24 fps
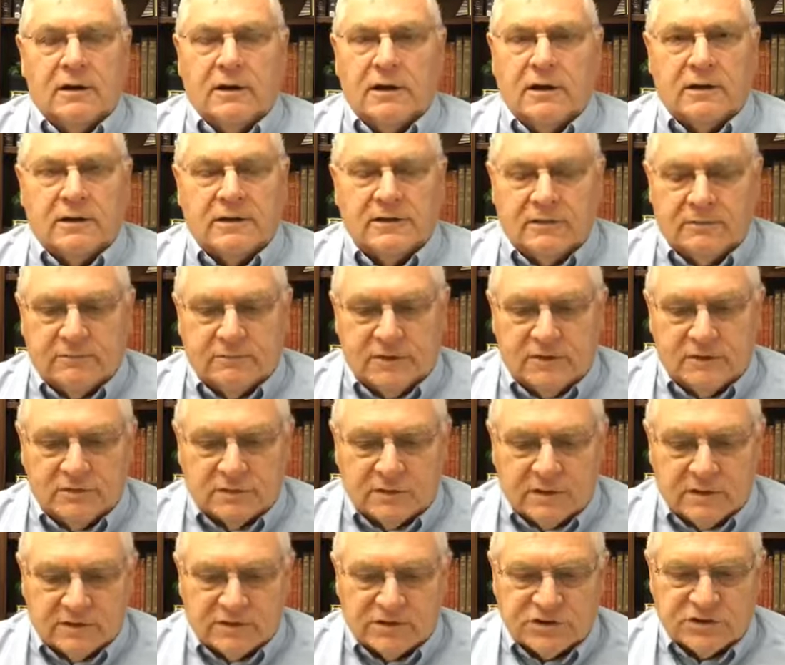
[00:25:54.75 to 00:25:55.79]
And
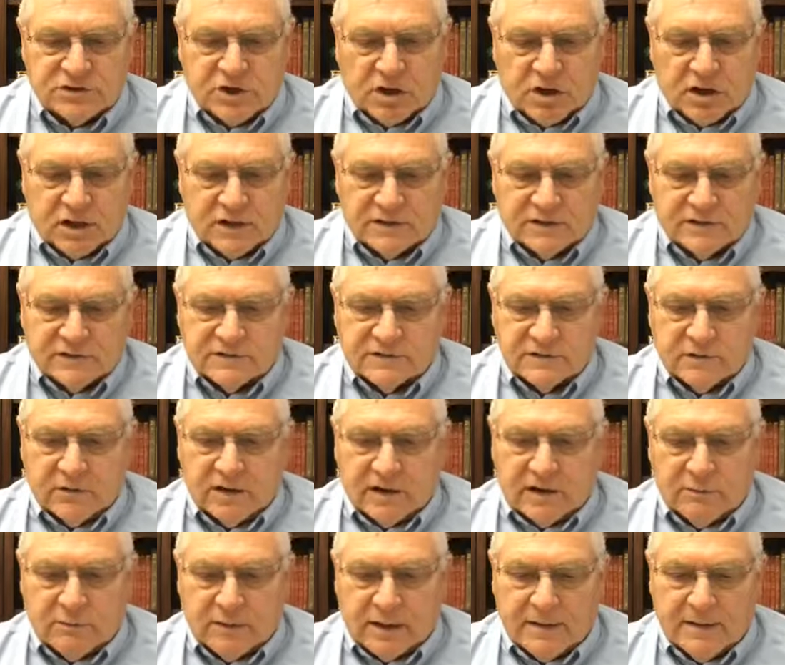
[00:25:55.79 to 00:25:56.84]
usually they're charlatans. So
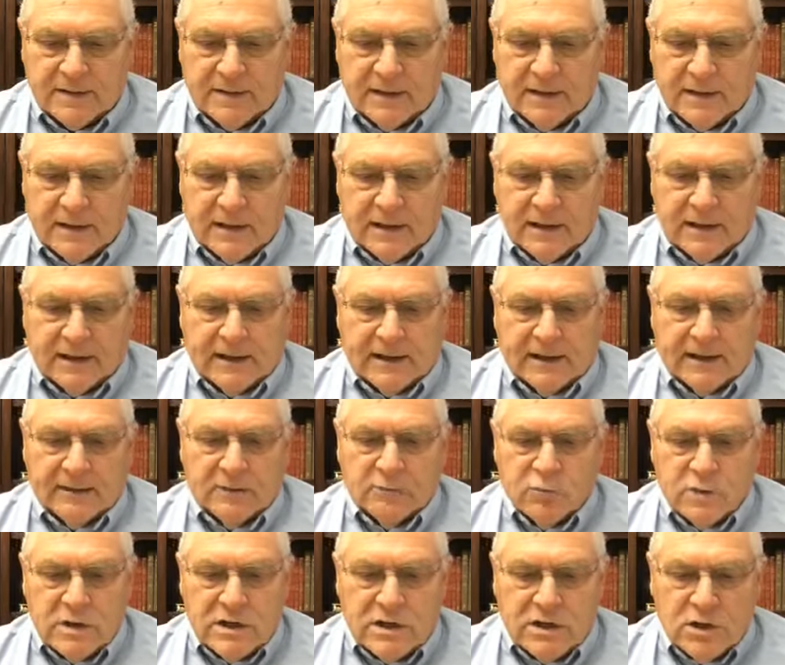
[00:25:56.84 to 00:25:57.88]
anyway,
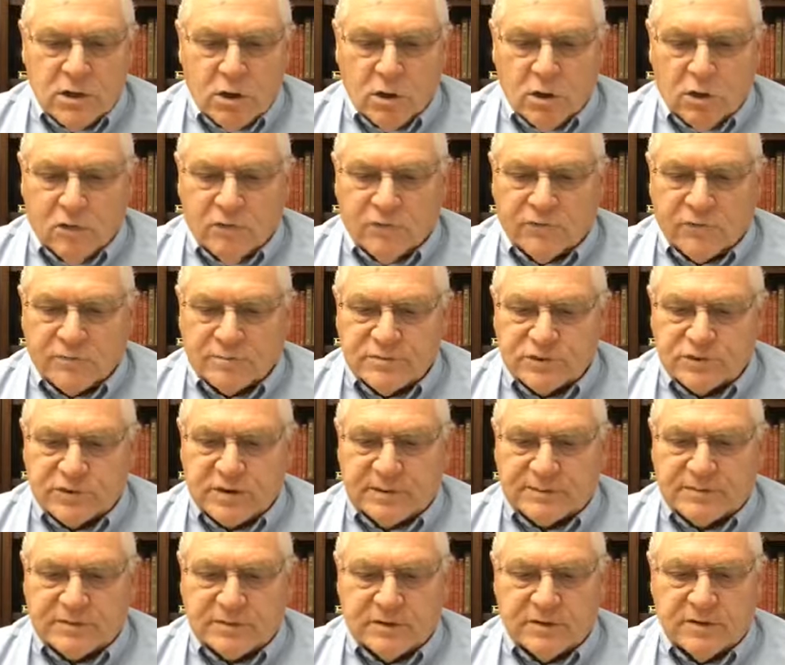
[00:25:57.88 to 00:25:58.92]
we know from
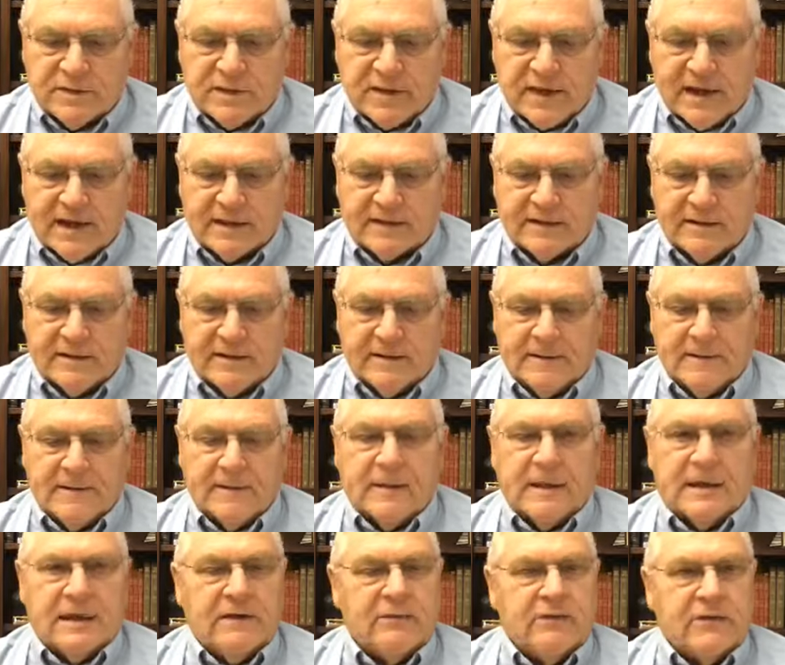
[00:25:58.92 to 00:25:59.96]
Scripture that
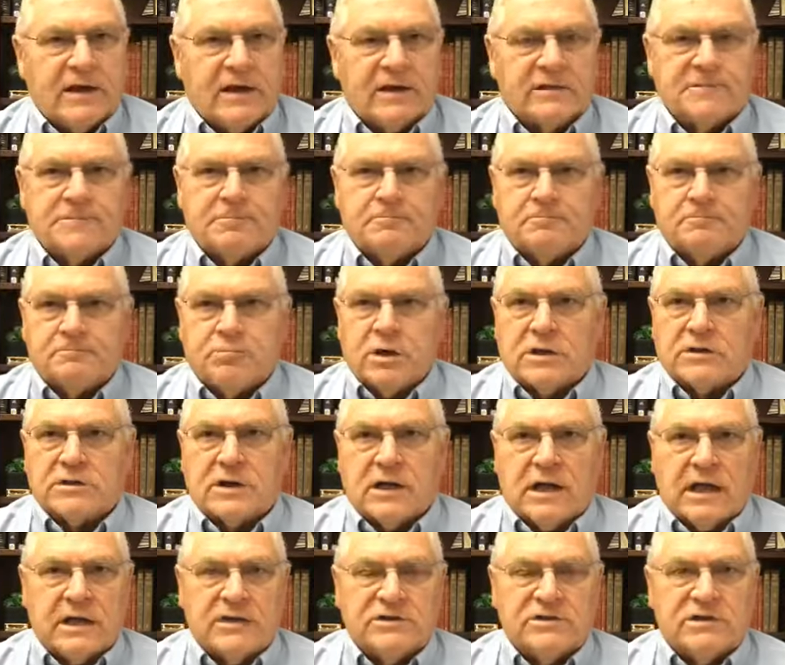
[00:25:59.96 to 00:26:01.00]
even as
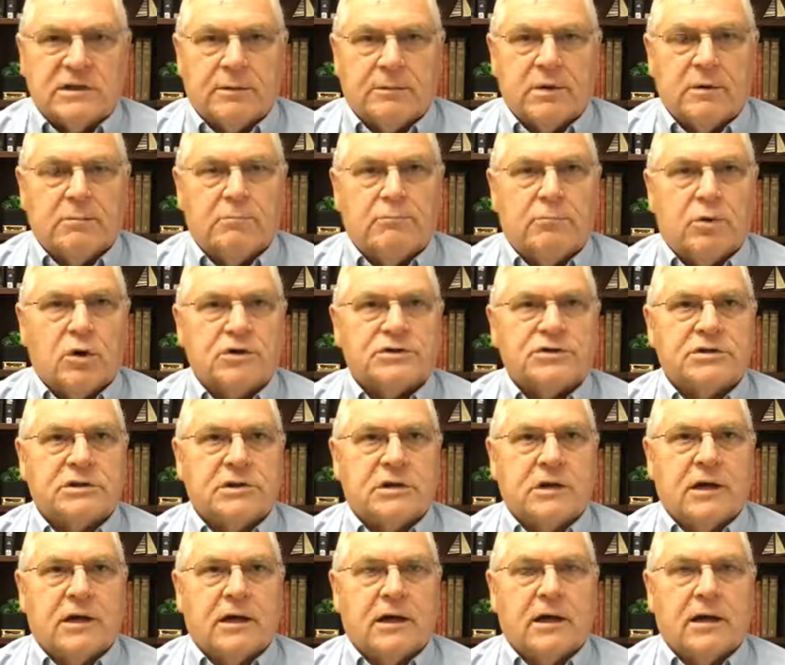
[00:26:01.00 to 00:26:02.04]
President H.W. Bush,
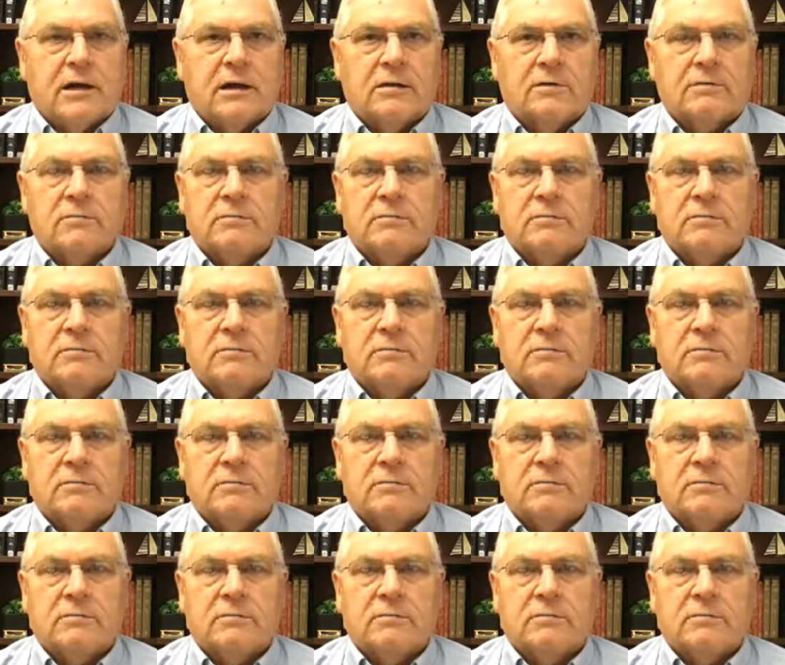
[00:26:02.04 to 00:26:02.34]
the